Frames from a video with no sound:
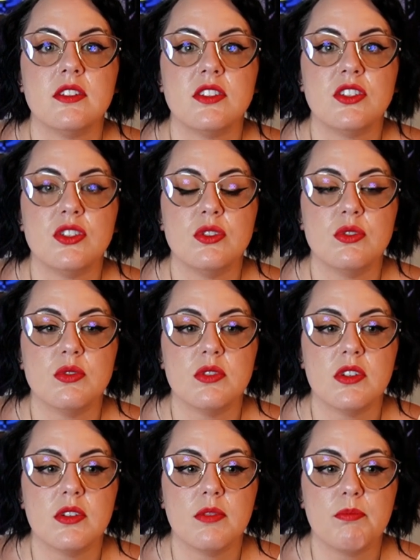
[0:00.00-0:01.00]

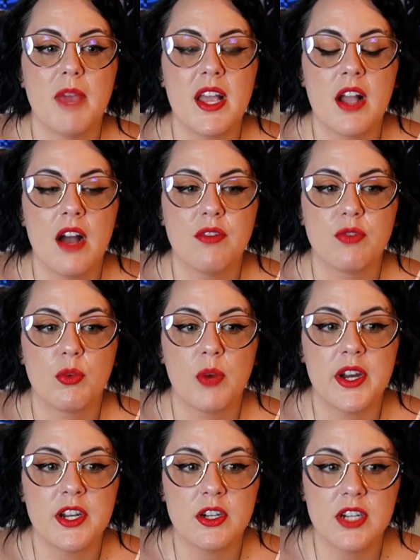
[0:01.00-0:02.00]
To make up for
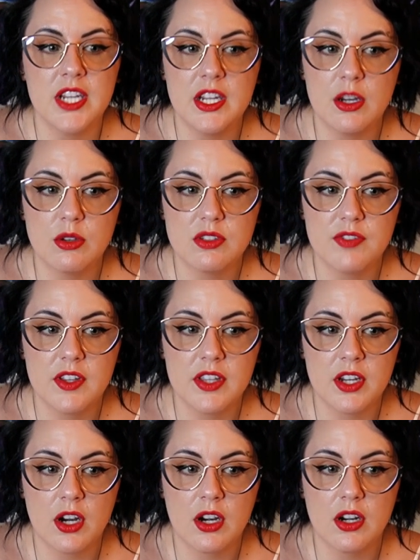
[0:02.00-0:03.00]
where your ego is
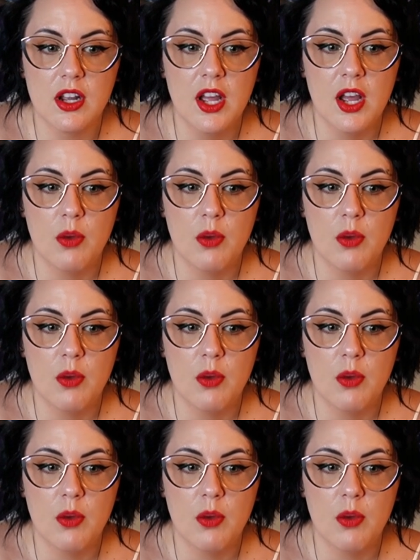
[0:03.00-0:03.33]
feeling hurt,